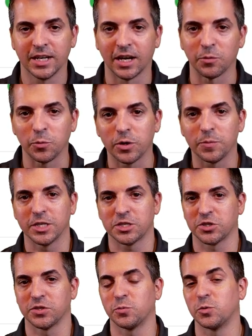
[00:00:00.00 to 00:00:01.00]
We want to make
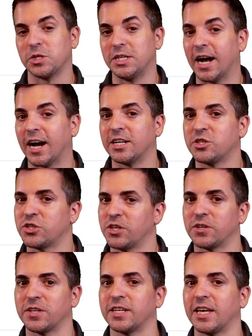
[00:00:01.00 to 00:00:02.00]
sure that we're not
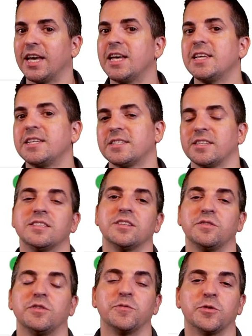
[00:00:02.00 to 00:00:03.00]
sharing any
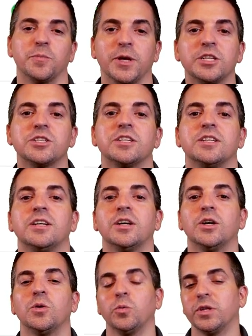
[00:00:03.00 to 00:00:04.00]
sensitive information
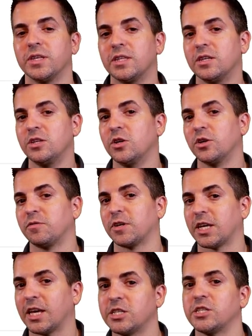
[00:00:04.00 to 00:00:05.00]
within the
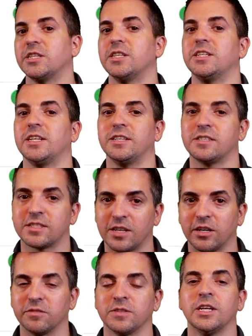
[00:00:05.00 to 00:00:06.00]
notification
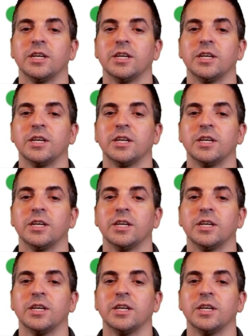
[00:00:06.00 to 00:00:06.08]
itself.